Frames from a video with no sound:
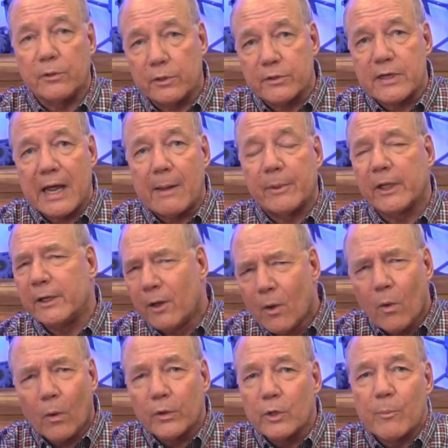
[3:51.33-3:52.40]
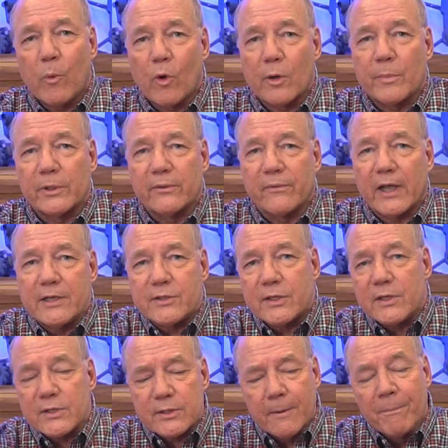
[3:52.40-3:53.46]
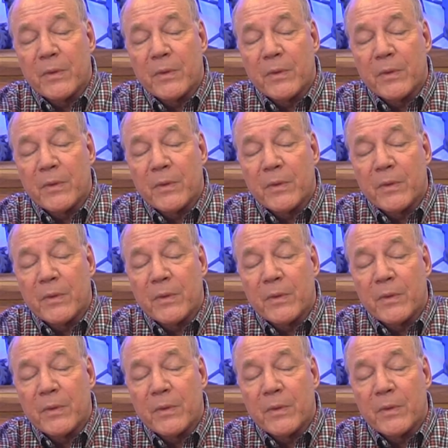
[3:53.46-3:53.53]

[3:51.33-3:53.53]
your tablet, or your portable devices,